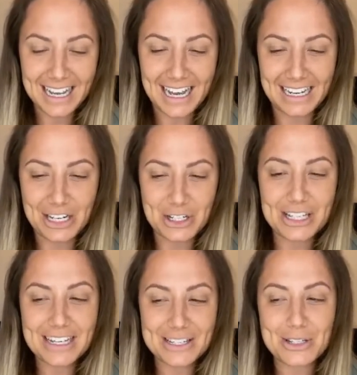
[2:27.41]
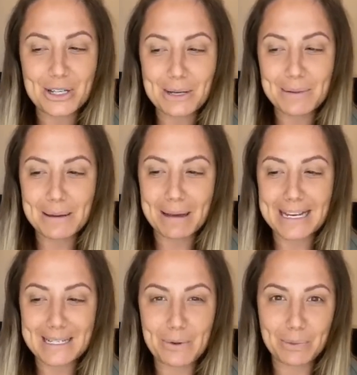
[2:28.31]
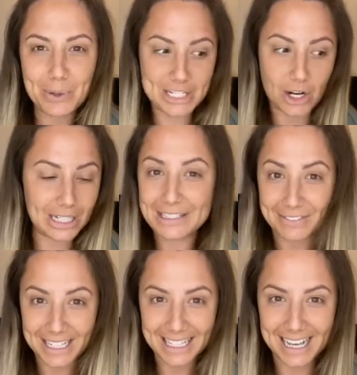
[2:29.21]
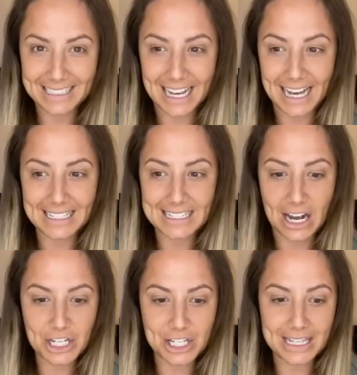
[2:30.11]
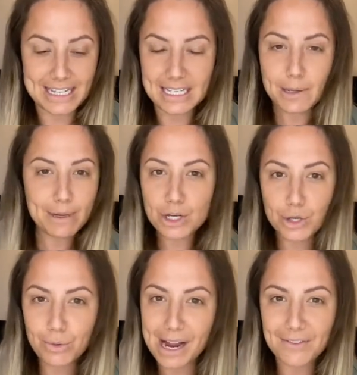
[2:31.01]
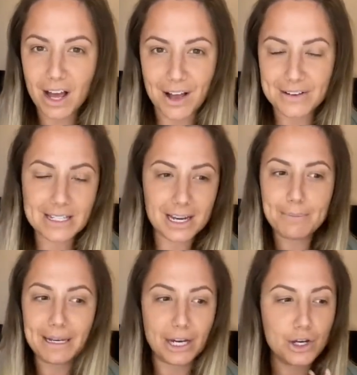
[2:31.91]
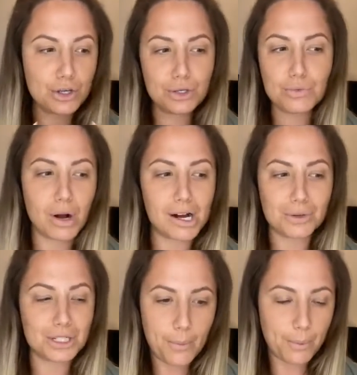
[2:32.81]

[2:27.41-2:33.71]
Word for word: And I just think it's just going to be amazing when we all start living again. And I just think there's going to be a new way of life. It's going to be a new world.